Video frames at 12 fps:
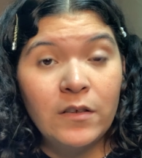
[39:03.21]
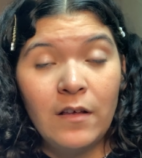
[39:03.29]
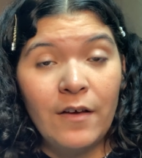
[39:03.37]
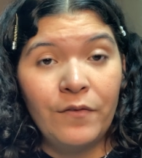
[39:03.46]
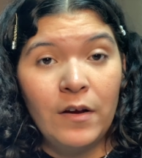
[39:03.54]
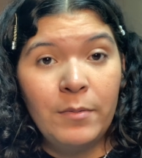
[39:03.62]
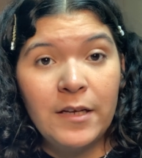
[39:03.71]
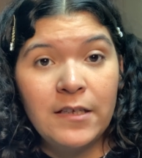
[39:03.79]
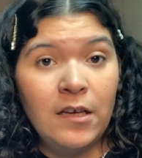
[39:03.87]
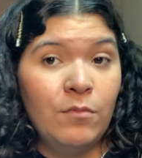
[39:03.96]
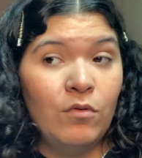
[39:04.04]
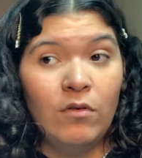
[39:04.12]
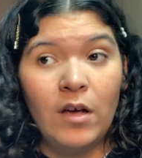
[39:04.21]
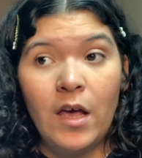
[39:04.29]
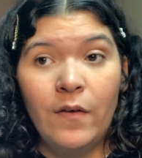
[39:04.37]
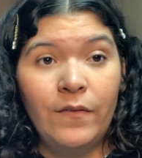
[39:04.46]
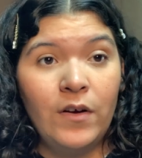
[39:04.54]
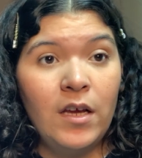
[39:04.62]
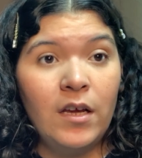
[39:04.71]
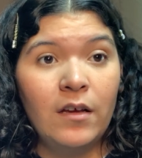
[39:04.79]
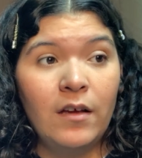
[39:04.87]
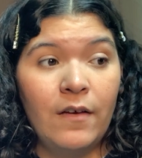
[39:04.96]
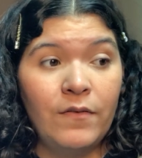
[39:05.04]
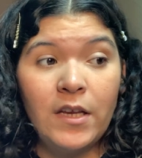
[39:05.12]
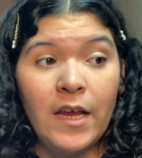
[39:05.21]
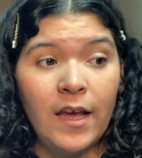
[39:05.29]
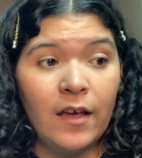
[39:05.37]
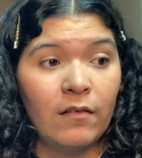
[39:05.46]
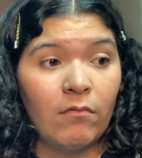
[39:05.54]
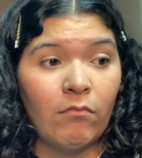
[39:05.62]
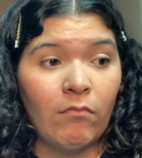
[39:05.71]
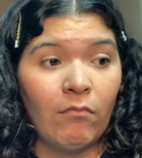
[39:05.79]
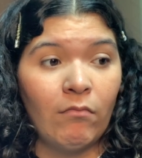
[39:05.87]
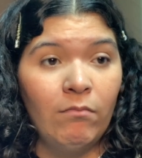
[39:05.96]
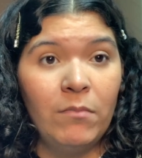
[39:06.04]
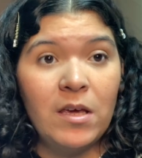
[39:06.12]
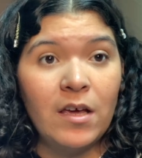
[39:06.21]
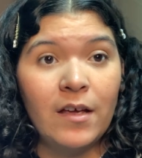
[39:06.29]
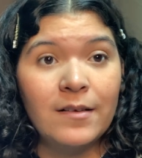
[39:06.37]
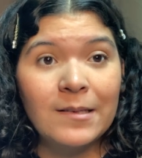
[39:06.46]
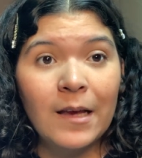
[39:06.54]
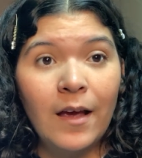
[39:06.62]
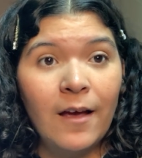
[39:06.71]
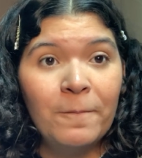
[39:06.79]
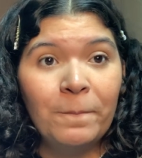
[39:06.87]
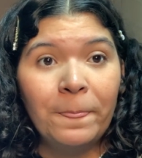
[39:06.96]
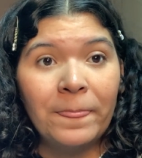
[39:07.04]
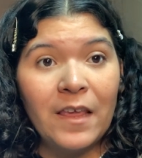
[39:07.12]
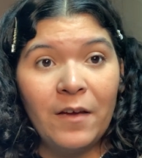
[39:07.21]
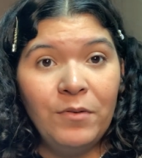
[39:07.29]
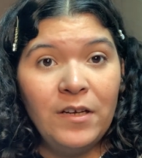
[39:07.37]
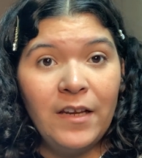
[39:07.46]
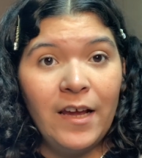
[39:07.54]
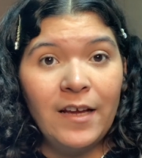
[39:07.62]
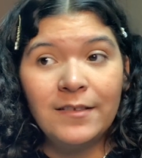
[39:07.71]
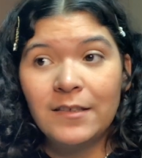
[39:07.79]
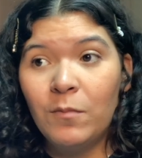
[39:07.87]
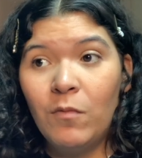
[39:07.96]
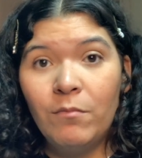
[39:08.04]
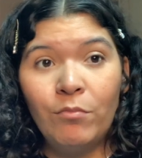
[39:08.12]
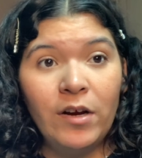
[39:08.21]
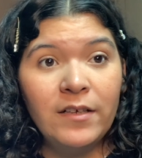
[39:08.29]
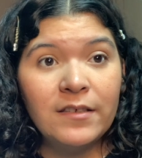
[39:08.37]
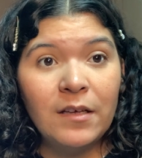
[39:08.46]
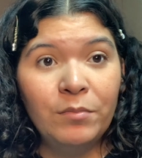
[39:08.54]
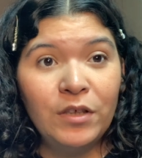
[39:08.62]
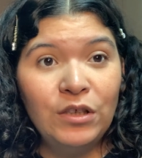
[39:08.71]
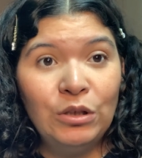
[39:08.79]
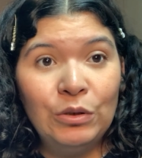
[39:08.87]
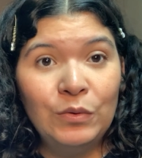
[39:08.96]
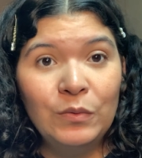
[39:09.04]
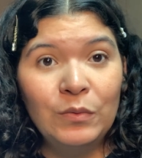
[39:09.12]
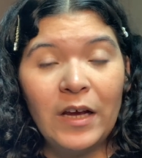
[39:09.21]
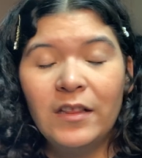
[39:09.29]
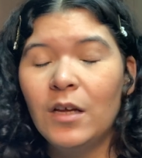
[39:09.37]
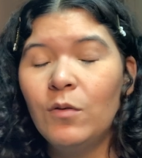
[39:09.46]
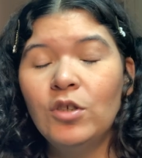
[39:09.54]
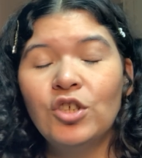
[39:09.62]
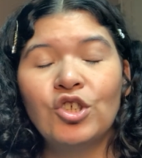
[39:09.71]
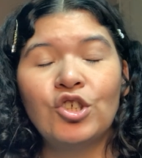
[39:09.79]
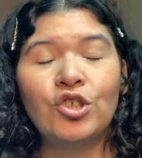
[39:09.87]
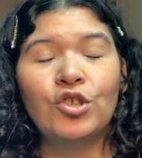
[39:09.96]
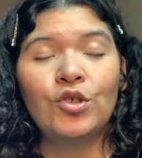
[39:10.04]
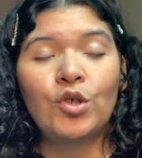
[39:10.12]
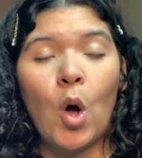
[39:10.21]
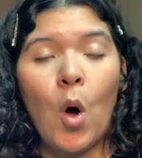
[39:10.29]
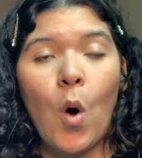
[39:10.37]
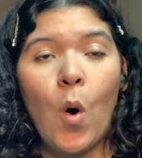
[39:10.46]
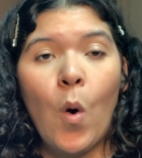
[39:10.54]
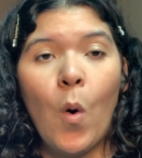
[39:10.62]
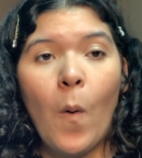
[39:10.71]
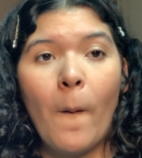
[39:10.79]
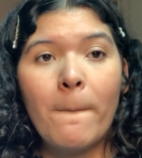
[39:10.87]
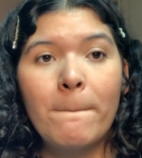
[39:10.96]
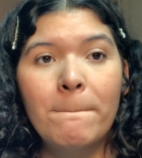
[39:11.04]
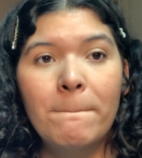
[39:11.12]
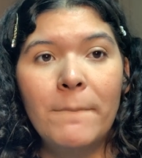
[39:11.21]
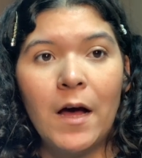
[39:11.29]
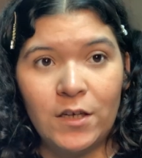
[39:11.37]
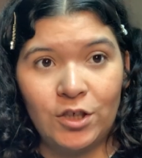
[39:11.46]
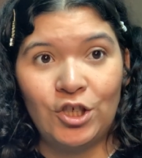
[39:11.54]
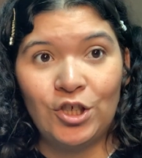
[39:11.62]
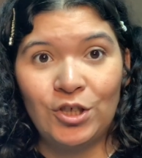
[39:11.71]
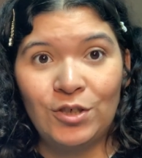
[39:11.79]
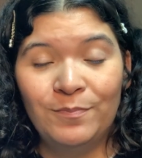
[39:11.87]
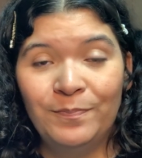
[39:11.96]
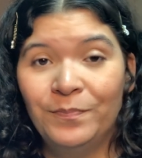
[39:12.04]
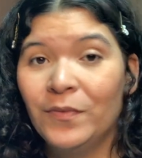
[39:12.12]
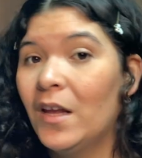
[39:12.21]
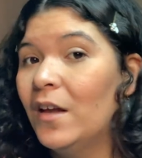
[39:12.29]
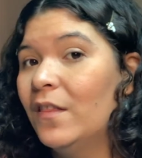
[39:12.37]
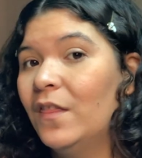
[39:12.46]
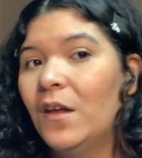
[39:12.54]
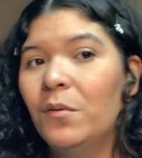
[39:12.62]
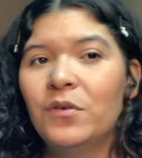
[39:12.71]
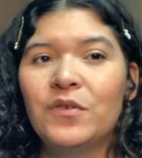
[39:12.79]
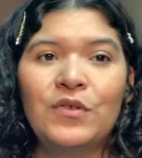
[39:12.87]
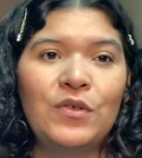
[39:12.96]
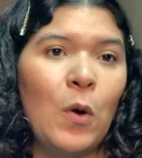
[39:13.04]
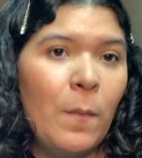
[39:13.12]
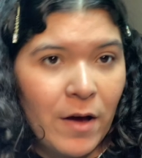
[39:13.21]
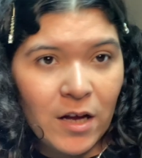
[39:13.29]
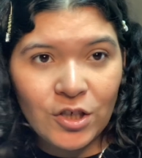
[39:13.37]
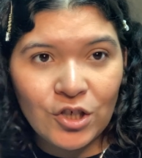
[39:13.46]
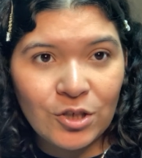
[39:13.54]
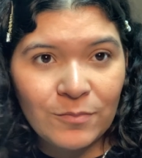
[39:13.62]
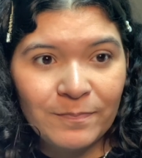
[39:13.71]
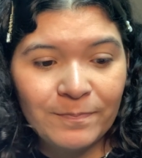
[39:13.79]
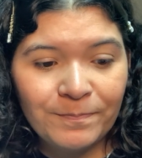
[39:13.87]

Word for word: to that freebie table every day, because every day someone brings something new, and there was just so much. There was so much.